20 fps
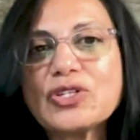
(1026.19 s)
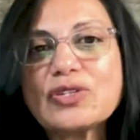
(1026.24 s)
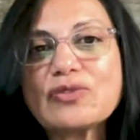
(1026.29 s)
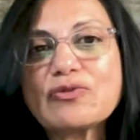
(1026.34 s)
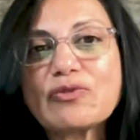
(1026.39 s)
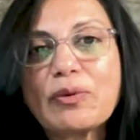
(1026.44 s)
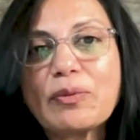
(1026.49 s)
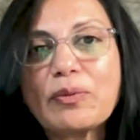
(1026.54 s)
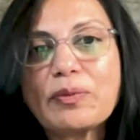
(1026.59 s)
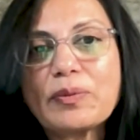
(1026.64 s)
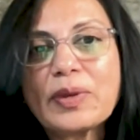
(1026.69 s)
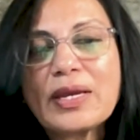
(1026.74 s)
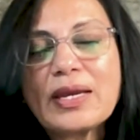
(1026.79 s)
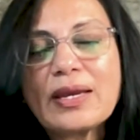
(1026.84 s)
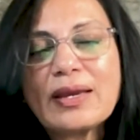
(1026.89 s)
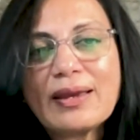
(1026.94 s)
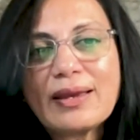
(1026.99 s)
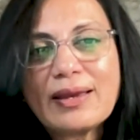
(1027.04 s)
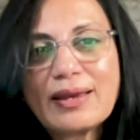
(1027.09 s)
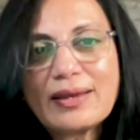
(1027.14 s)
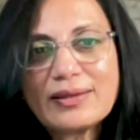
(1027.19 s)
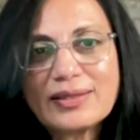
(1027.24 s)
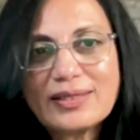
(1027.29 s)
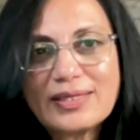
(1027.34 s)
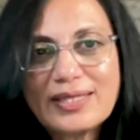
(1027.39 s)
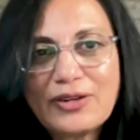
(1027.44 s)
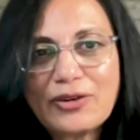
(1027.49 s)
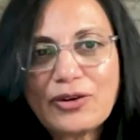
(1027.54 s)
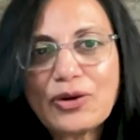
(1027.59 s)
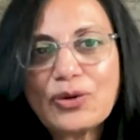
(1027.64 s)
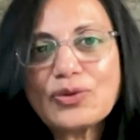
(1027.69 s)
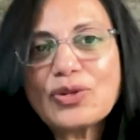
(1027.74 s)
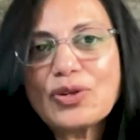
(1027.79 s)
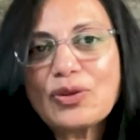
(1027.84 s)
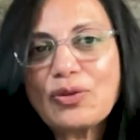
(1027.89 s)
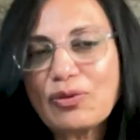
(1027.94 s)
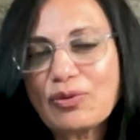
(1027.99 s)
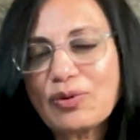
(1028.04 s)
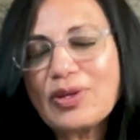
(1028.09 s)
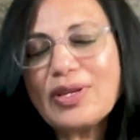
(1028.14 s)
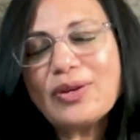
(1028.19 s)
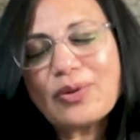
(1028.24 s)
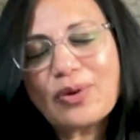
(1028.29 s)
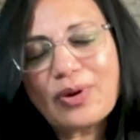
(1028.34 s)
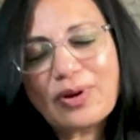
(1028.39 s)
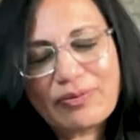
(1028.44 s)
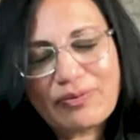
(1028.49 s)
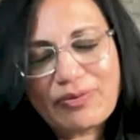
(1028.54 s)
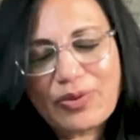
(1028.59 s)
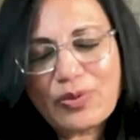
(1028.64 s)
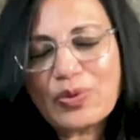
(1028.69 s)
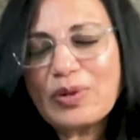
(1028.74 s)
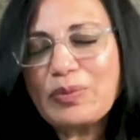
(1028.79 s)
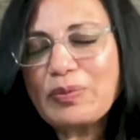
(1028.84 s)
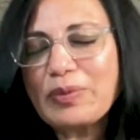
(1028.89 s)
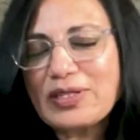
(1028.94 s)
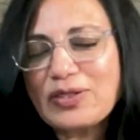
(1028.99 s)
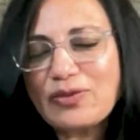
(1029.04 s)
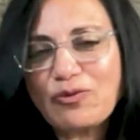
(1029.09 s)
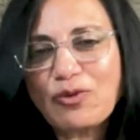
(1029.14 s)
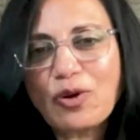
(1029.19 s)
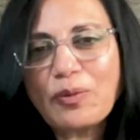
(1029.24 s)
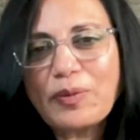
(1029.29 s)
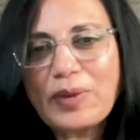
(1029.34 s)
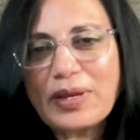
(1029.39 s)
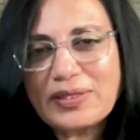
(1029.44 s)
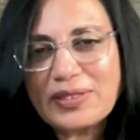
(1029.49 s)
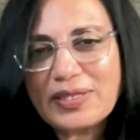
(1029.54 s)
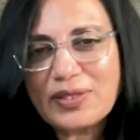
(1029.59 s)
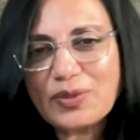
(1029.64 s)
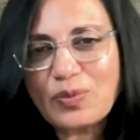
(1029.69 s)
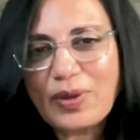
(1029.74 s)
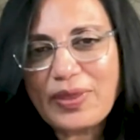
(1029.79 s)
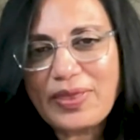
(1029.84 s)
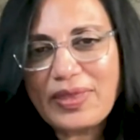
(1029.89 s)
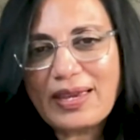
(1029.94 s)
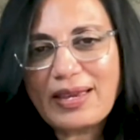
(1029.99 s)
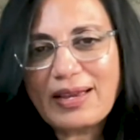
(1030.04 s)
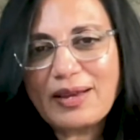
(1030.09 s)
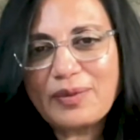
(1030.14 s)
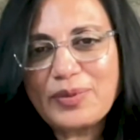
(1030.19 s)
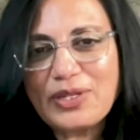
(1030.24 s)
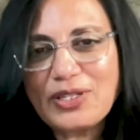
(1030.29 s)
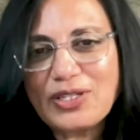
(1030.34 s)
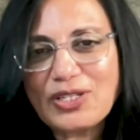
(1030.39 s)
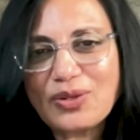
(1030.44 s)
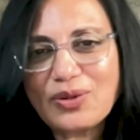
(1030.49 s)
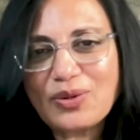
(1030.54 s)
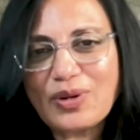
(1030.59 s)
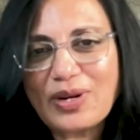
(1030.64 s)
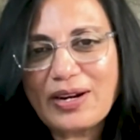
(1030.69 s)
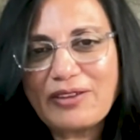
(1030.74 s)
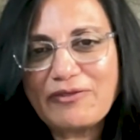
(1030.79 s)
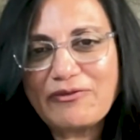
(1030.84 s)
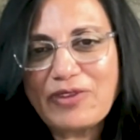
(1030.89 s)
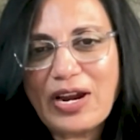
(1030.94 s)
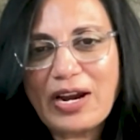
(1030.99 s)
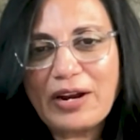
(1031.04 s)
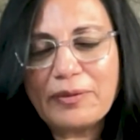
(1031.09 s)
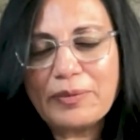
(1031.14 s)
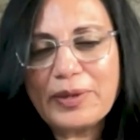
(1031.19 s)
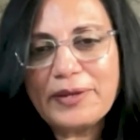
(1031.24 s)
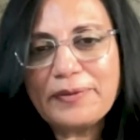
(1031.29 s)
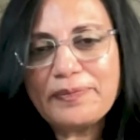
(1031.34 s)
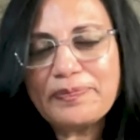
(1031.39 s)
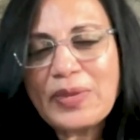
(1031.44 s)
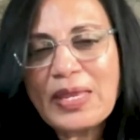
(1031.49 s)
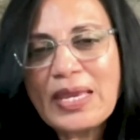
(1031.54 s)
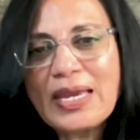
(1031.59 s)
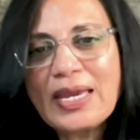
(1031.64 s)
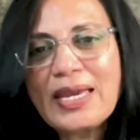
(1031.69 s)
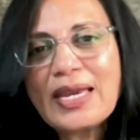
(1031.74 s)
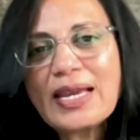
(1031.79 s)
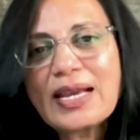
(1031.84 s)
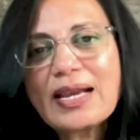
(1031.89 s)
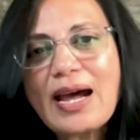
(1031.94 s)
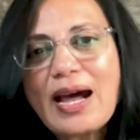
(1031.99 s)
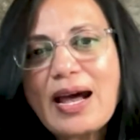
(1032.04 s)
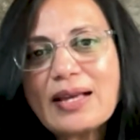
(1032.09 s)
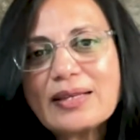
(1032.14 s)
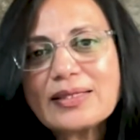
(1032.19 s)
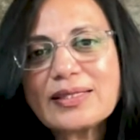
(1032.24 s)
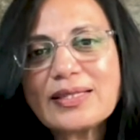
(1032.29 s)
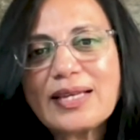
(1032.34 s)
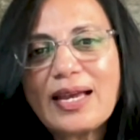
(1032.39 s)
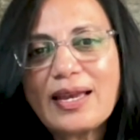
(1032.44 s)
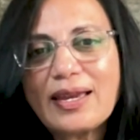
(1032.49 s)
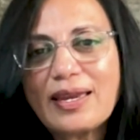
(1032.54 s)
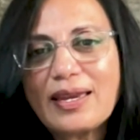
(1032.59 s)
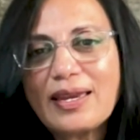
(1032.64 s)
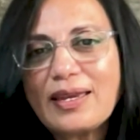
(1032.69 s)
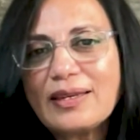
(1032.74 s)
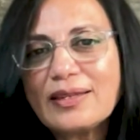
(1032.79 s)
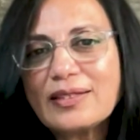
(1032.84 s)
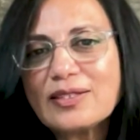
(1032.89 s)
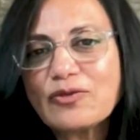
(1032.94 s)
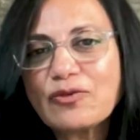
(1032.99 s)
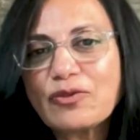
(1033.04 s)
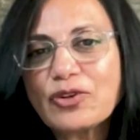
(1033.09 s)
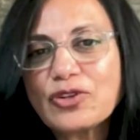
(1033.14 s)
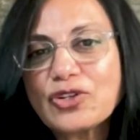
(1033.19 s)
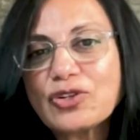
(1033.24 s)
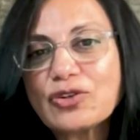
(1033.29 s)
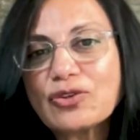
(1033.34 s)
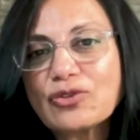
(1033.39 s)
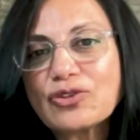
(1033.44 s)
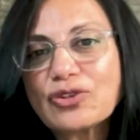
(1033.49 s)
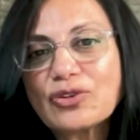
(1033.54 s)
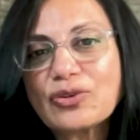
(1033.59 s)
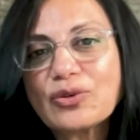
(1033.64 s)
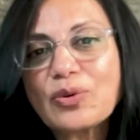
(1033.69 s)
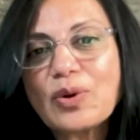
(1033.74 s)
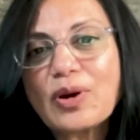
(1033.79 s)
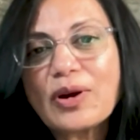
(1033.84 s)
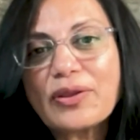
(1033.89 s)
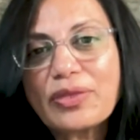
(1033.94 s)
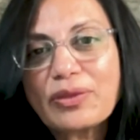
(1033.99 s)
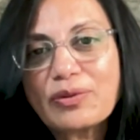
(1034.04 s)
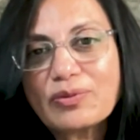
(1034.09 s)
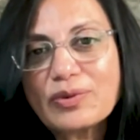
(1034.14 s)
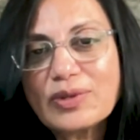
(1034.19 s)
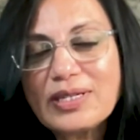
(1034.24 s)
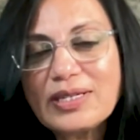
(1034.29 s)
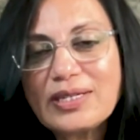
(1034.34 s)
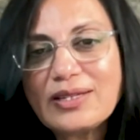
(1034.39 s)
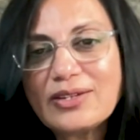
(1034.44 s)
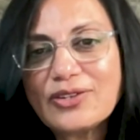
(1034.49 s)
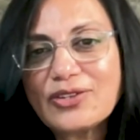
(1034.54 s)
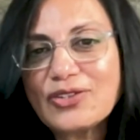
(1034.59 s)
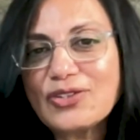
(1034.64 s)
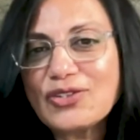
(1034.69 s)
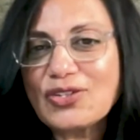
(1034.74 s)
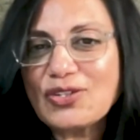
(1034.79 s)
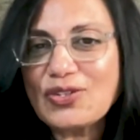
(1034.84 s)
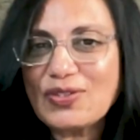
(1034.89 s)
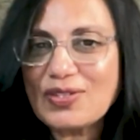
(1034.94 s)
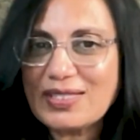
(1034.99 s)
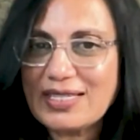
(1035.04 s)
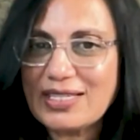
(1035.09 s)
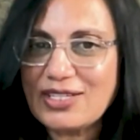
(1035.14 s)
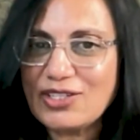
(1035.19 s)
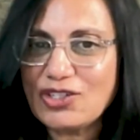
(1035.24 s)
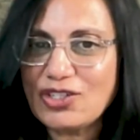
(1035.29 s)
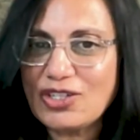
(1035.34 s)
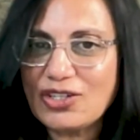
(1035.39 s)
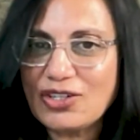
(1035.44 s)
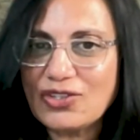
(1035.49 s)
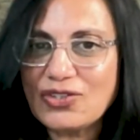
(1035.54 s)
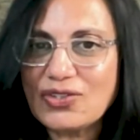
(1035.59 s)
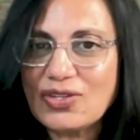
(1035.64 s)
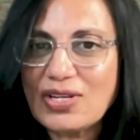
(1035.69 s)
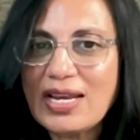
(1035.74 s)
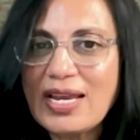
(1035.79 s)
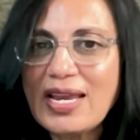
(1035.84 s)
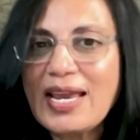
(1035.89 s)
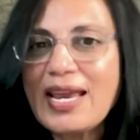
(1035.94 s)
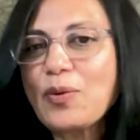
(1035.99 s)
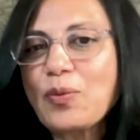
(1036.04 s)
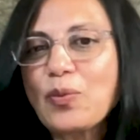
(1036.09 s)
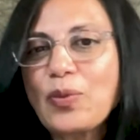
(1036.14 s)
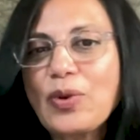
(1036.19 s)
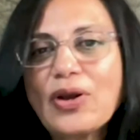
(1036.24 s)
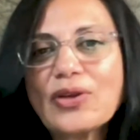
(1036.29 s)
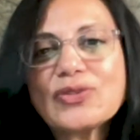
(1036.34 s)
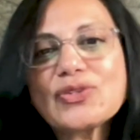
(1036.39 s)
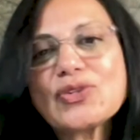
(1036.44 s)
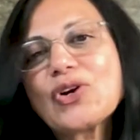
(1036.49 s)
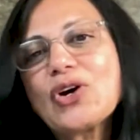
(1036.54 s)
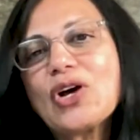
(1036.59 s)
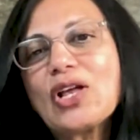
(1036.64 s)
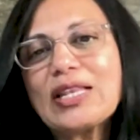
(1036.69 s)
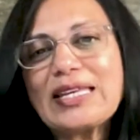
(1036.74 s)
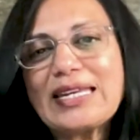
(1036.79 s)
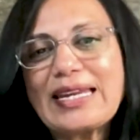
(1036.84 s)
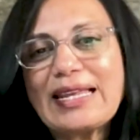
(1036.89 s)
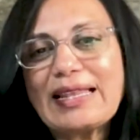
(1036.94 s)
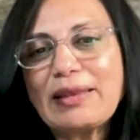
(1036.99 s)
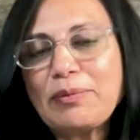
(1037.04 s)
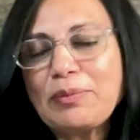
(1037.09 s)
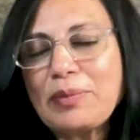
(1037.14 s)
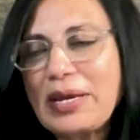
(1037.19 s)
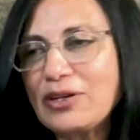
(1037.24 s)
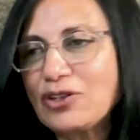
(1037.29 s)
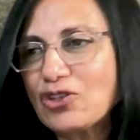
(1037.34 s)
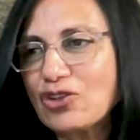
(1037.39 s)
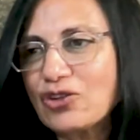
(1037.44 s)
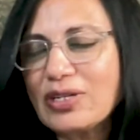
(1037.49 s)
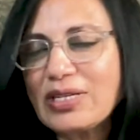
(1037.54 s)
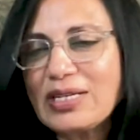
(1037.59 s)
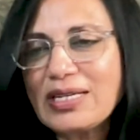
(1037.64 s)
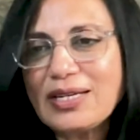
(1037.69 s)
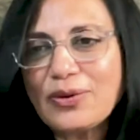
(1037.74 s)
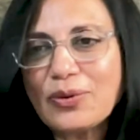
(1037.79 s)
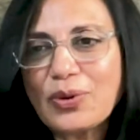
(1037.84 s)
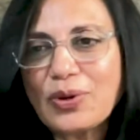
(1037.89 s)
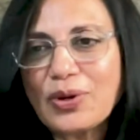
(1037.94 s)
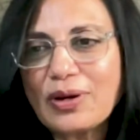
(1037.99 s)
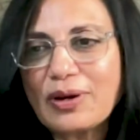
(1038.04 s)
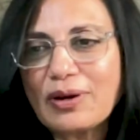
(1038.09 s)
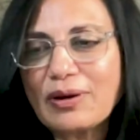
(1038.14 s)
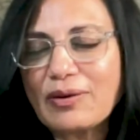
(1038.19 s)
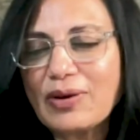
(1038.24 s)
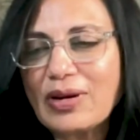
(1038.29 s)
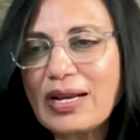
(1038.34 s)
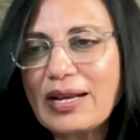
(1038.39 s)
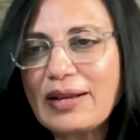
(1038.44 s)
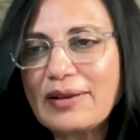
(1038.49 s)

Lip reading: is from 0 to 3, or 3 months, 4 months is when they come into our environment. CASA is for children who are 3 years to 6 years. We also call it elementary, or